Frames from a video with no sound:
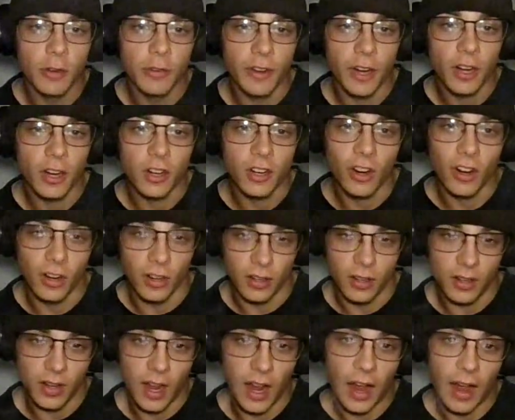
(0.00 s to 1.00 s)
Vera card.
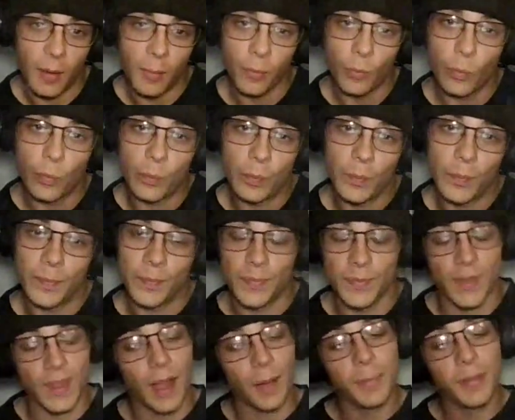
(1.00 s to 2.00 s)
I'm
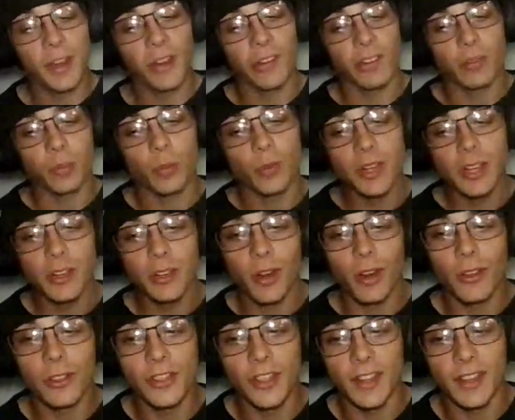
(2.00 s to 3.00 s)
curious. What do
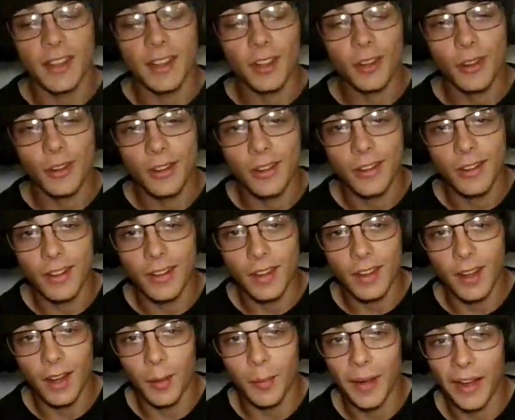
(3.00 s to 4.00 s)
y'all think
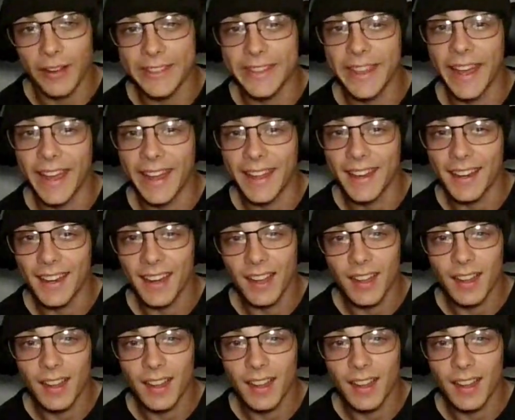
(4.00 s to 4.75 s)
about that?